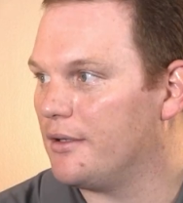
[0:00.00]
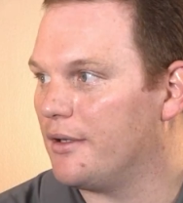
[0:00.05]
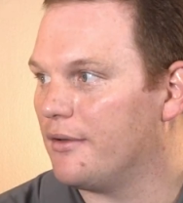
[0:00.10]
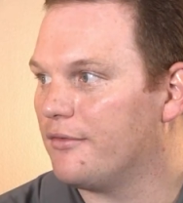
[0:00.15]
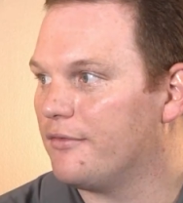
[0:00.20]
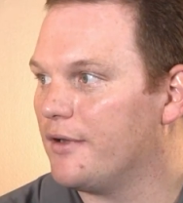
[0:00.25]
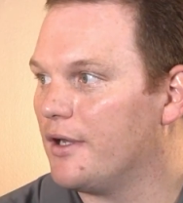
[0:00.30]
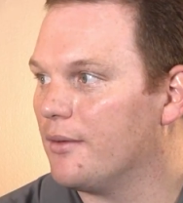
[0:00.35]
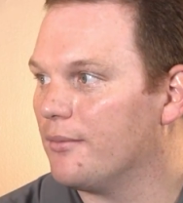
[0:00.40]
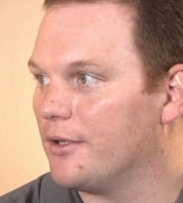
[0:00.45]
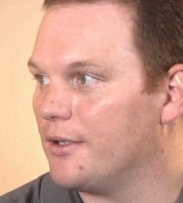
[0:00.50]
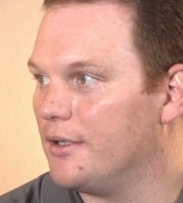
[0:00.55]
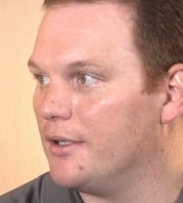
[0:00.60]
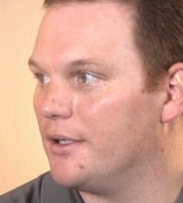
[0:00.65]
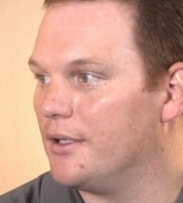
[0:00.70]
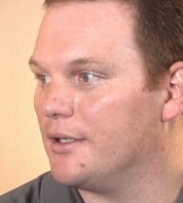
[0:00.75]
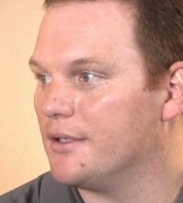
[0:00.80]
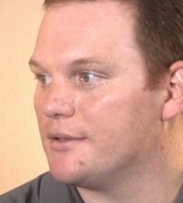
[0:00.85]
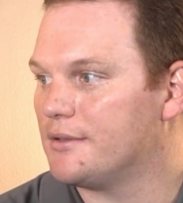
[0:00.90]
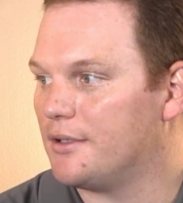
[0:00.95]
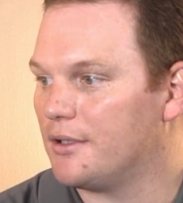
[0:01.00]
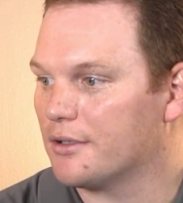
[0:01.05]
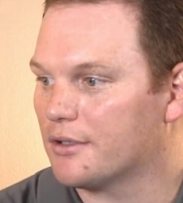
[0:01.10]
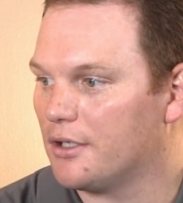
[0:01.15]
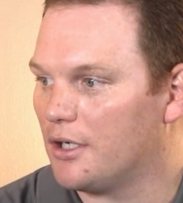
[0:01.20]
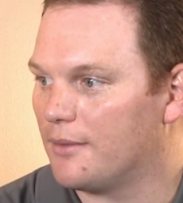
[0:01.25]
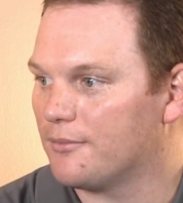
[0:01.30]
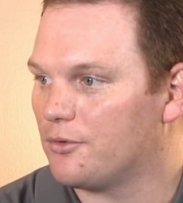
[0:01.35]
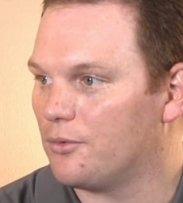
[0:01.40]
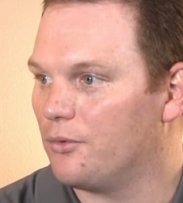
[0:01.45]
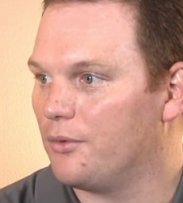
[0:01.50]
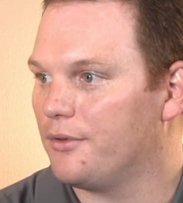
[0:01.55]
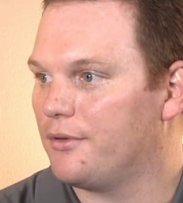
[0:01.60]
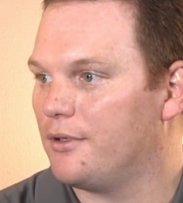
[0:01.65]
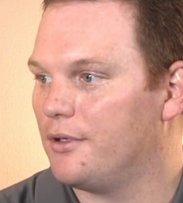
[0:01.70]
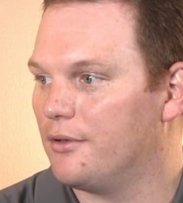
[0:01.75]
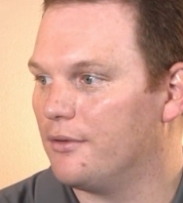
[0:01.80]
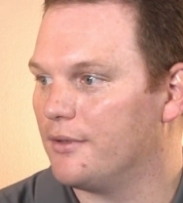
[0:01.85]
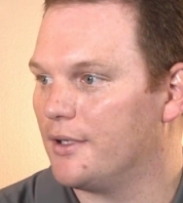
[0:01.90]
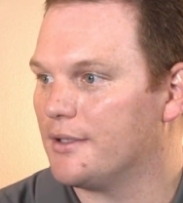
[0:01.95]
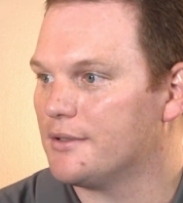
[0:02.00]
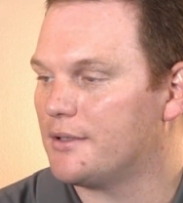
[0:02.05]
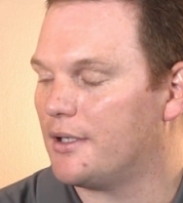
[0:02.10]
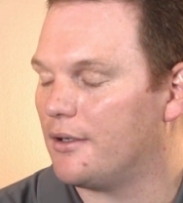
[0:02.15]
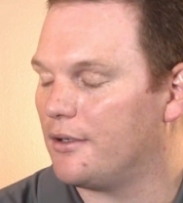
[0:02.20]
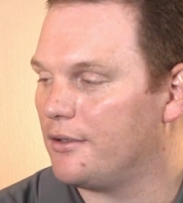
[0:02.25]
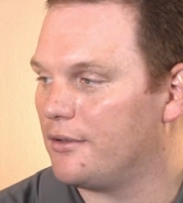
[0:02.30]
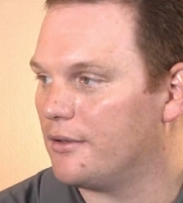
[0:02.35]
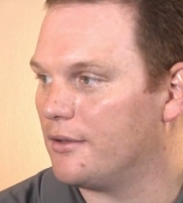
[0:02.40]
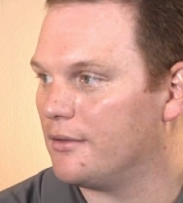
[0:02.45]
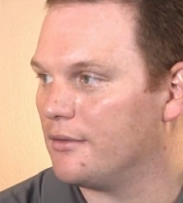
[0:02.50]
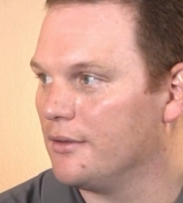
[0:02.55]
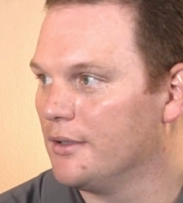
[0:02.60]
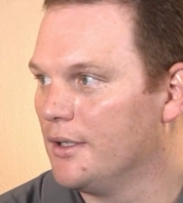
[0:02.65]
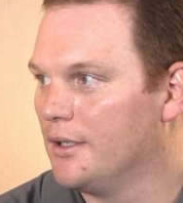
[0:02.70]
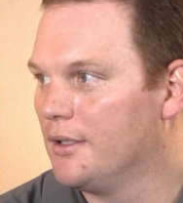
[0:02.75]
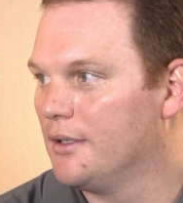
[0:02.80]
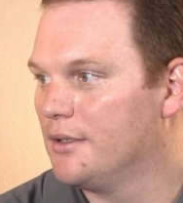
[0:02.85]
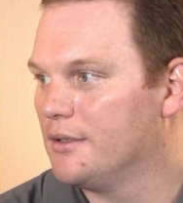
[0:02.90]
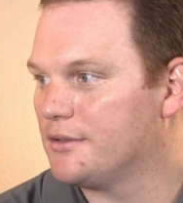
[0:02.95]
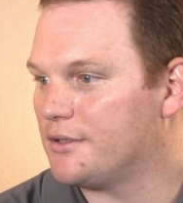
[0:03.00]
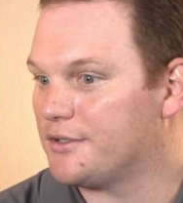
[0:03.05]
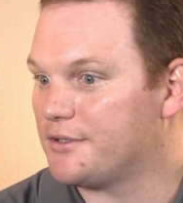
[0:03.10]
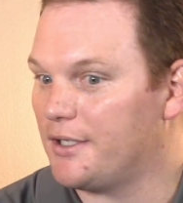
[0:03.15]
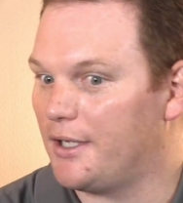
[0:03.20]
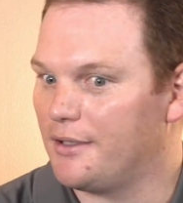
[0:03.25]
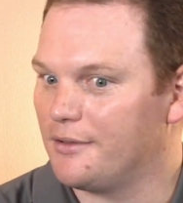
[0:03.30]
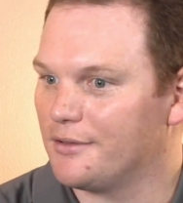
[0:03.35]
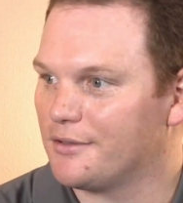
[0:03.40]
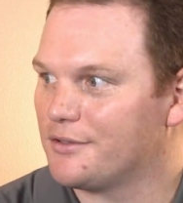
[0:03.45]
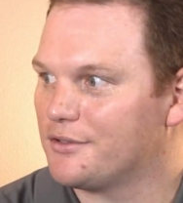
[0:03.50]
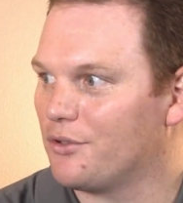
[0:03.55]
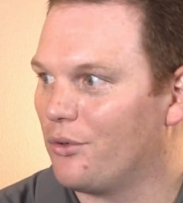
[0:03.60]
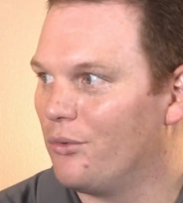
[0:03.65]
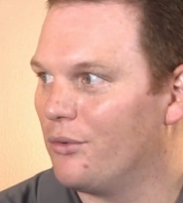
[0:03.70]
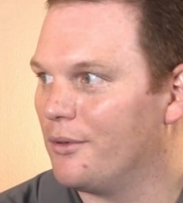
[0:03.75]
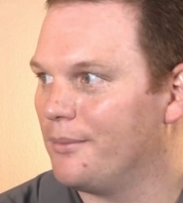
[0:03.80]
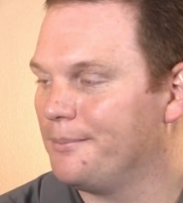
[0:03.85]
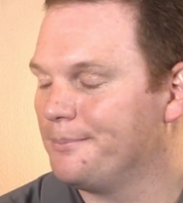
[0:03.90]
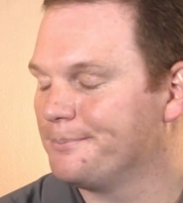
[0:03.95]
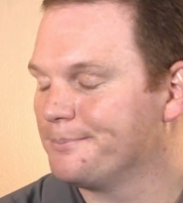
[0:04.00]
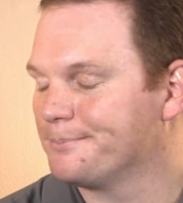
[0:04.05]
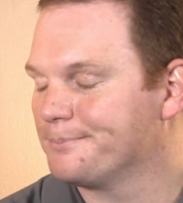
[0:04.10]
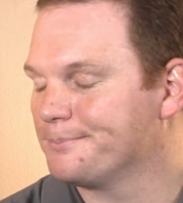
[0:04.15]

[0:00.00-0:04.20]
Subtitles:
in that family is, they're comfortable with you, and that's how you can sustain the storm.